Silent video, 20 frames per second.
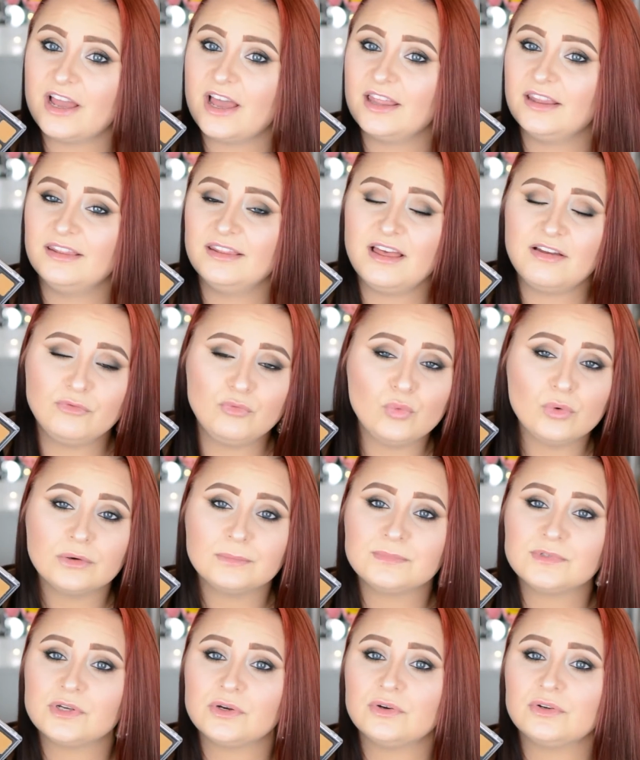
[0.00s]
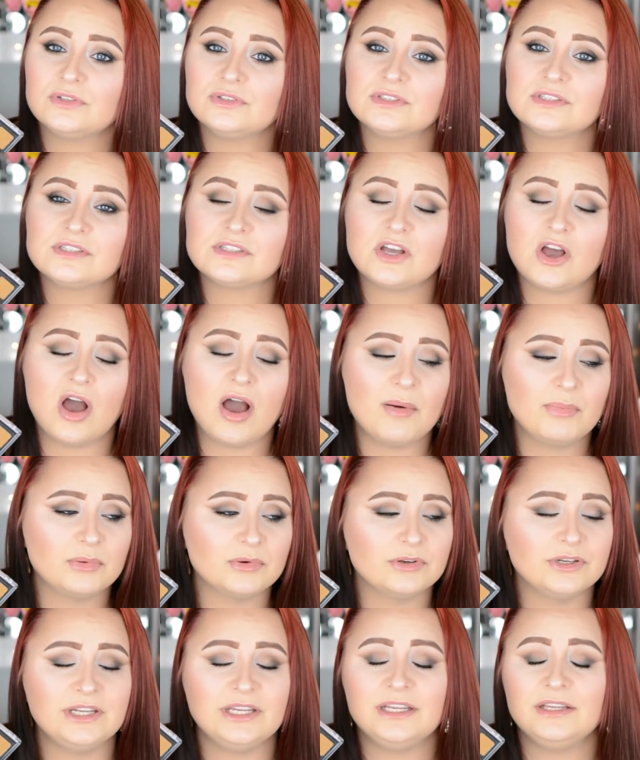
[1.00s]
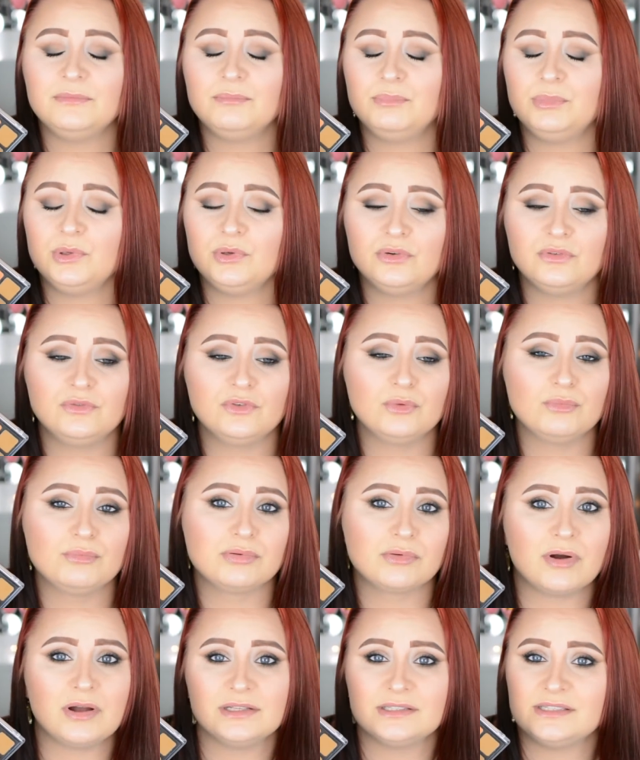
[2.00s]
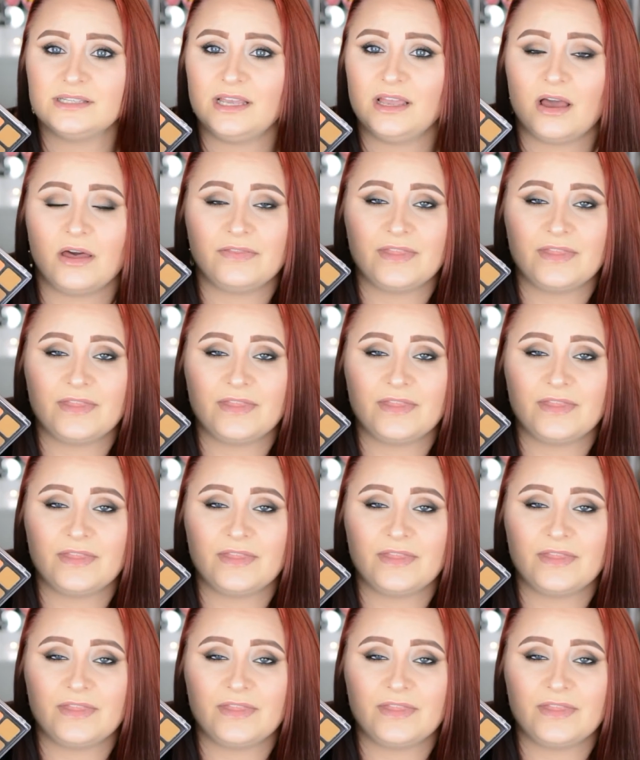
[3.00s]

I love warm tones, coppery, beautiful, bronzy.